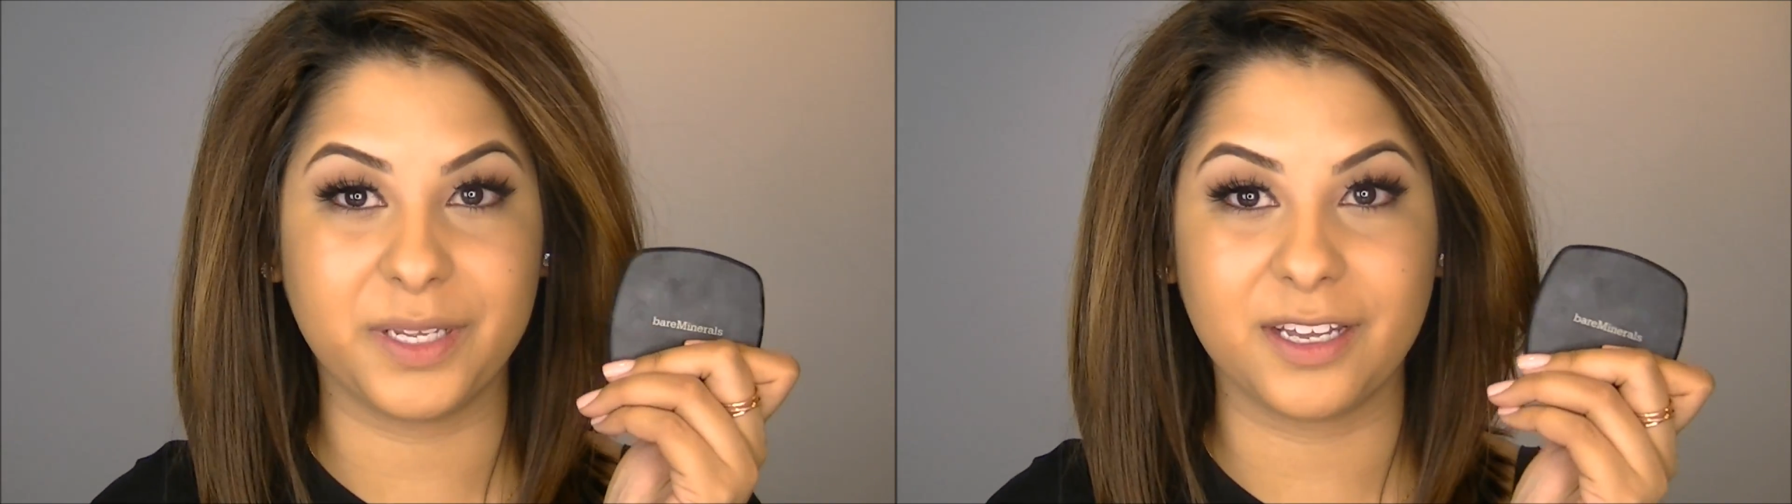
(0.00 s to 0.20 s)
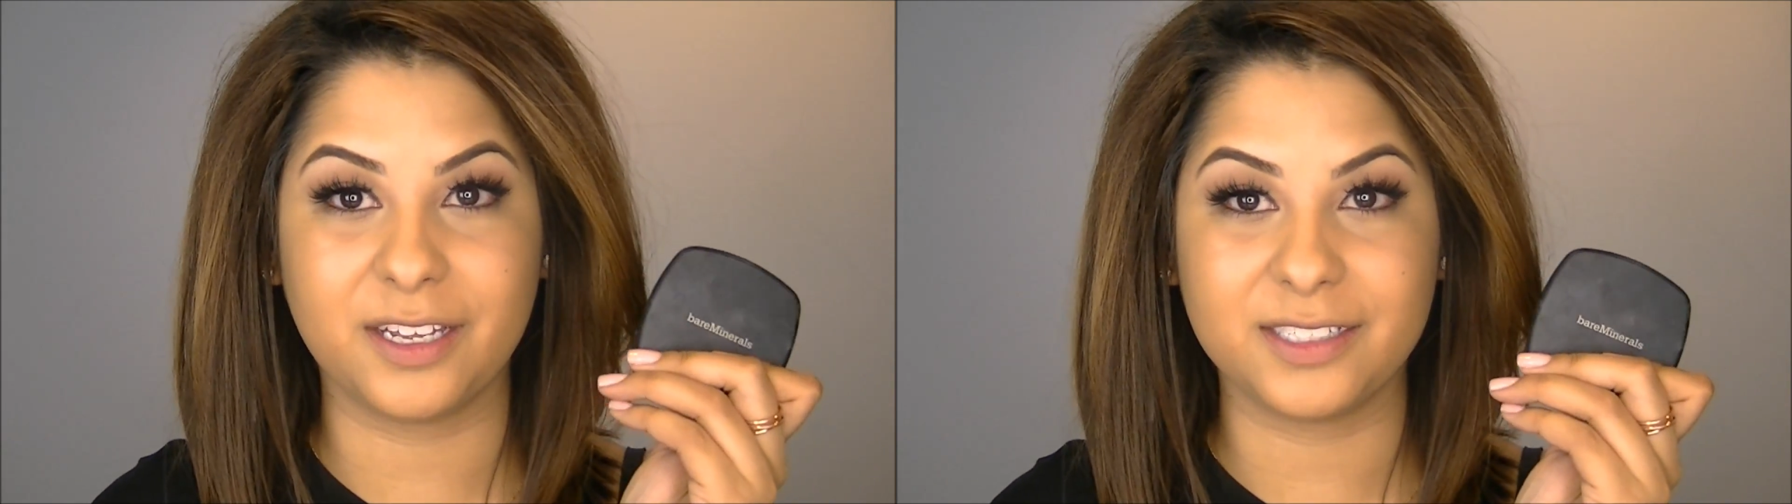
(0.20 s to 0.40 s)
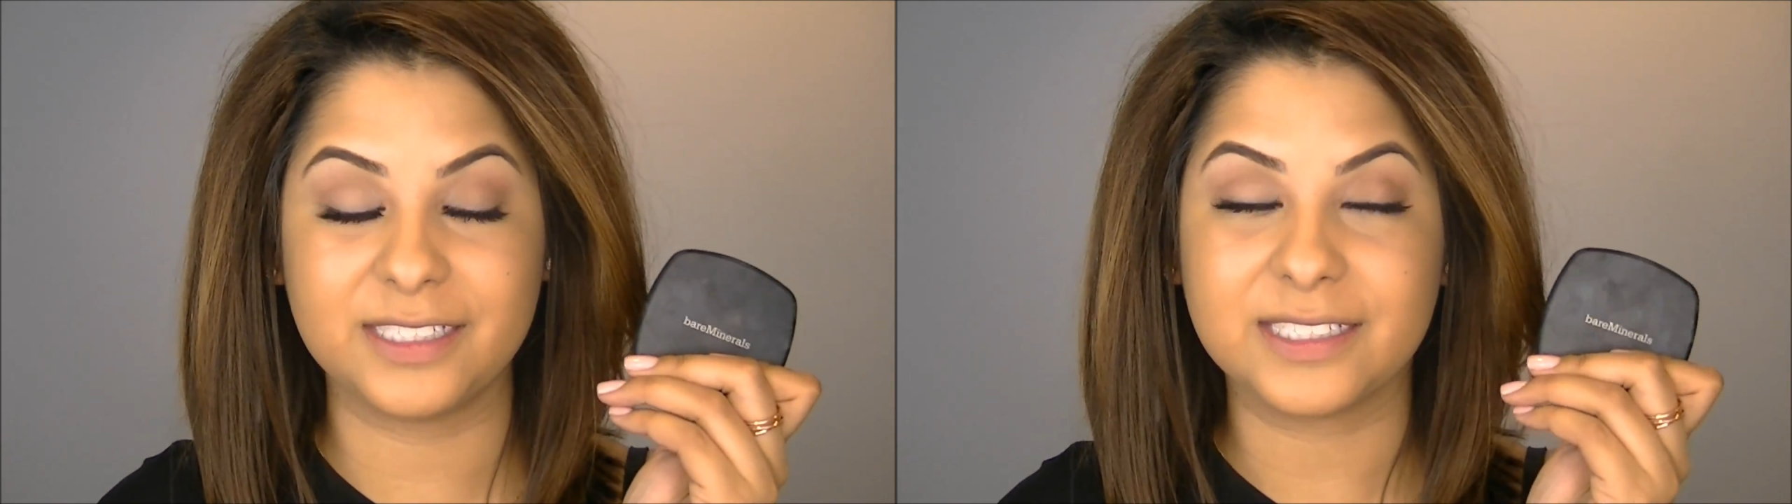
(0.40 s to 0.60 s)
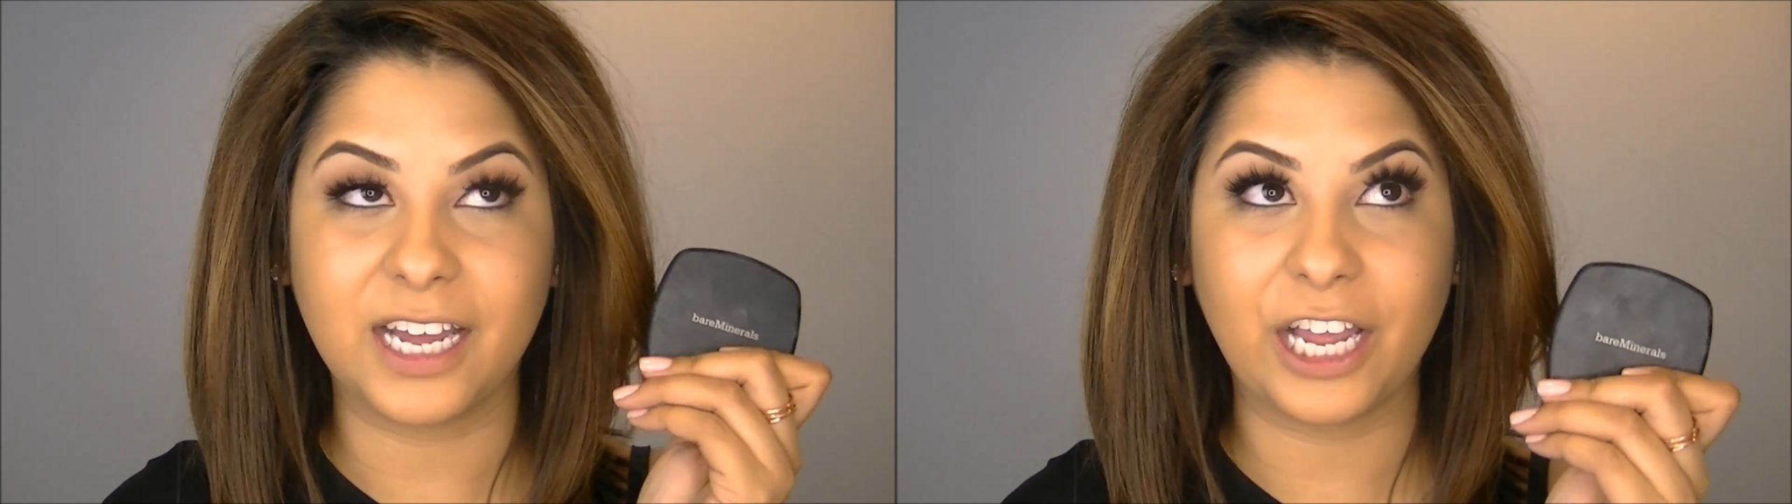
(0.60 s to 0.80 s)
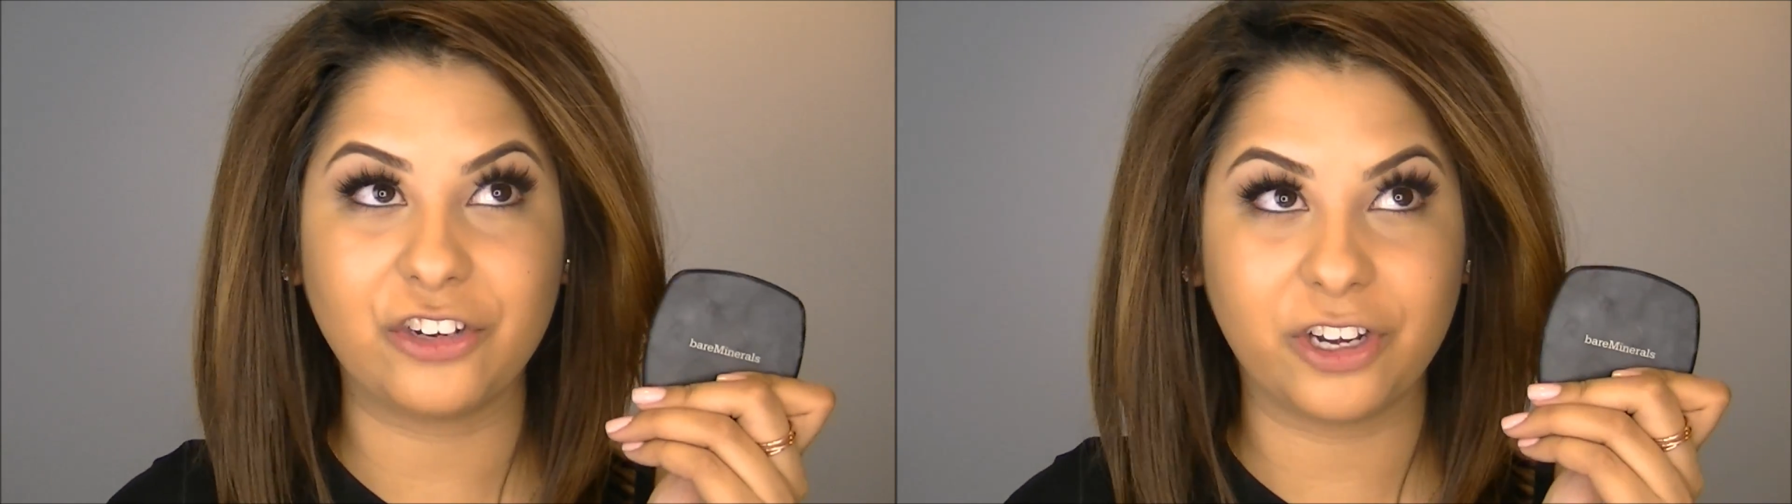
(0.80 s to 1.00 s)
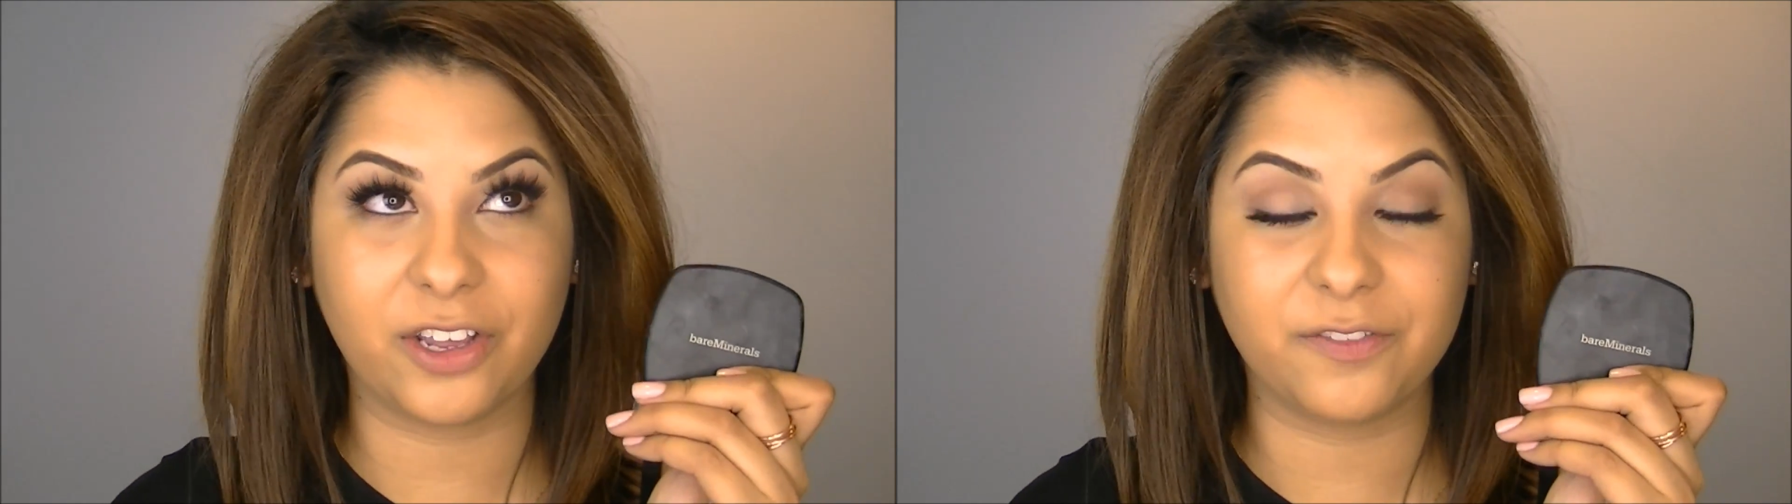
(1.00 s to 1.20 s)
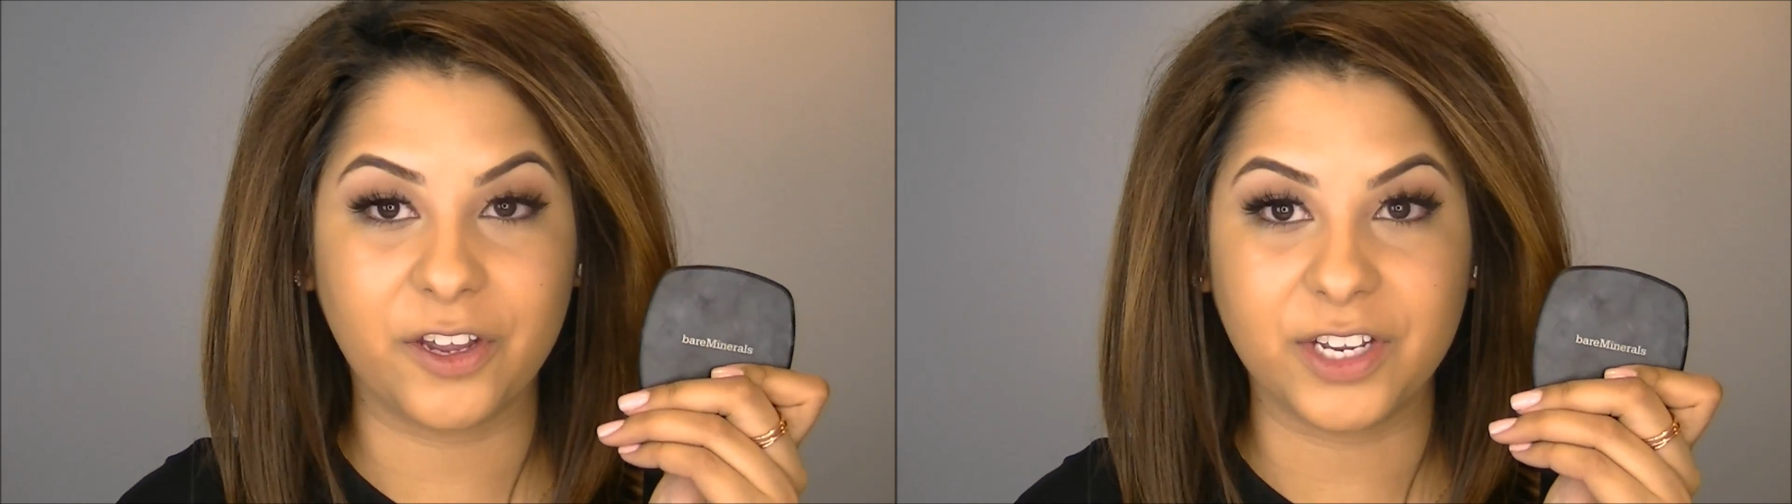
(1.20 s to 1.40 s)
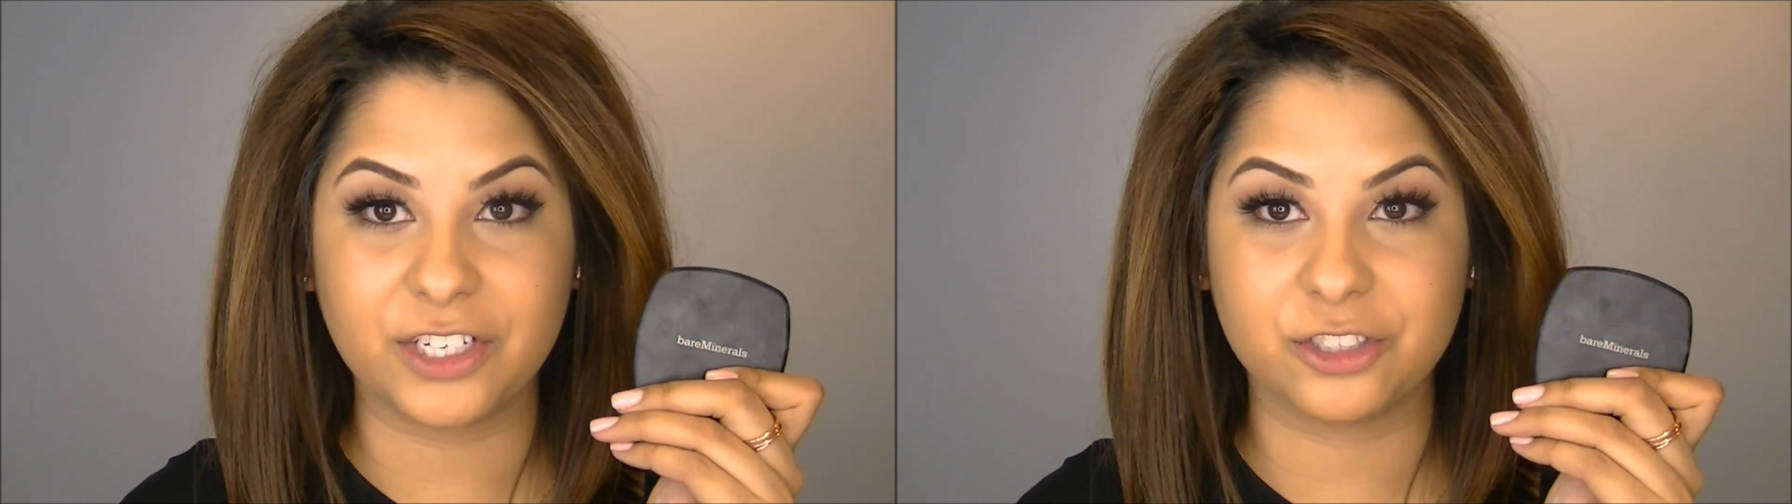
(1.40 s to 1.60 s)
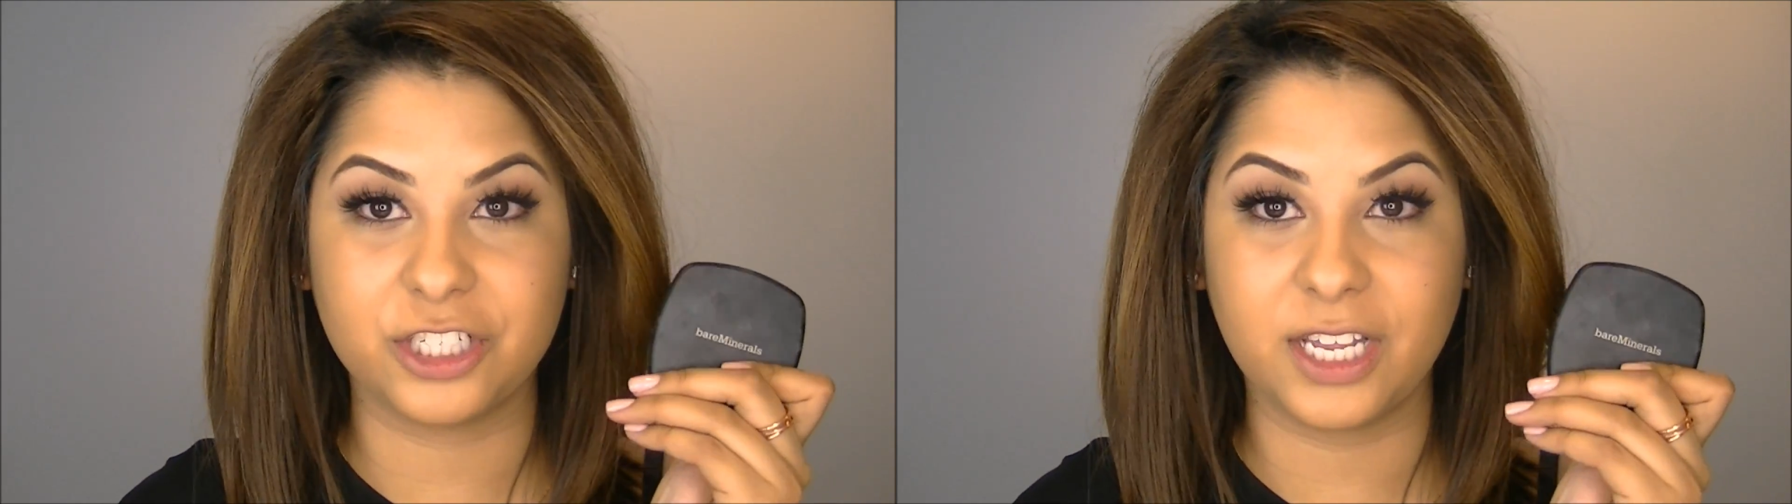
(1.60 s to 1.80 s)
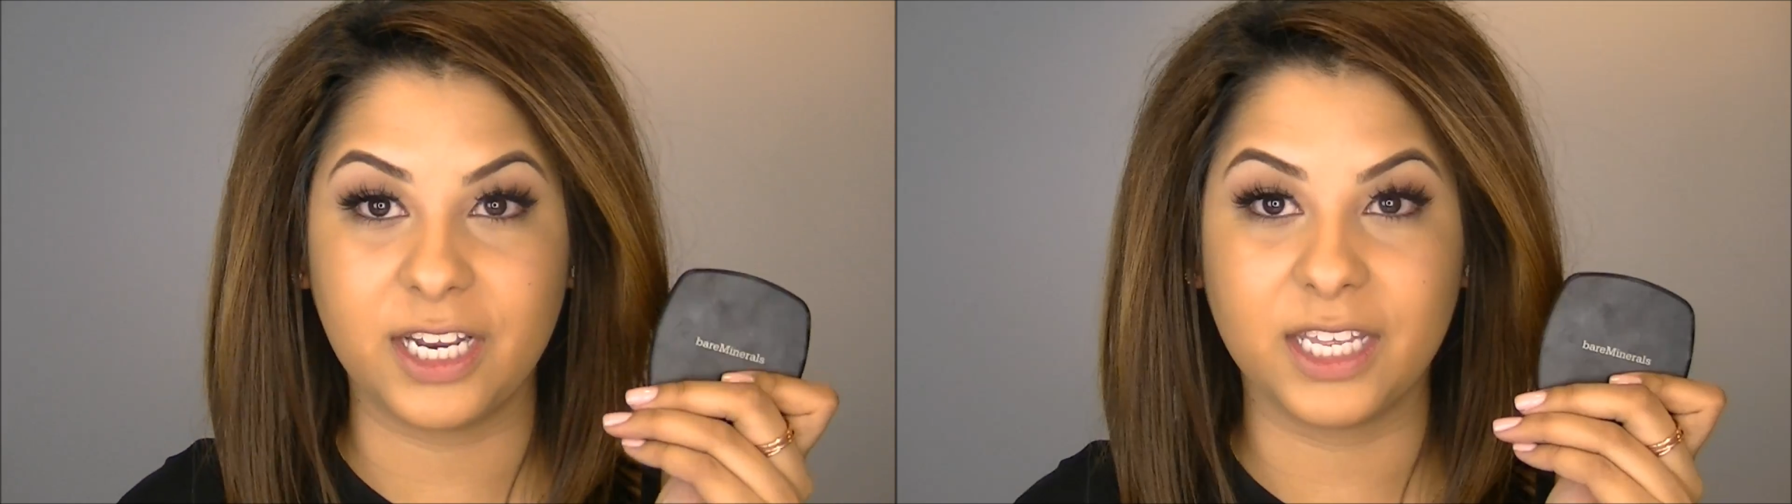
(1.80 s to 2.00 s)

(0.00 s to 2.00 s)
because it's a hydrating foundation and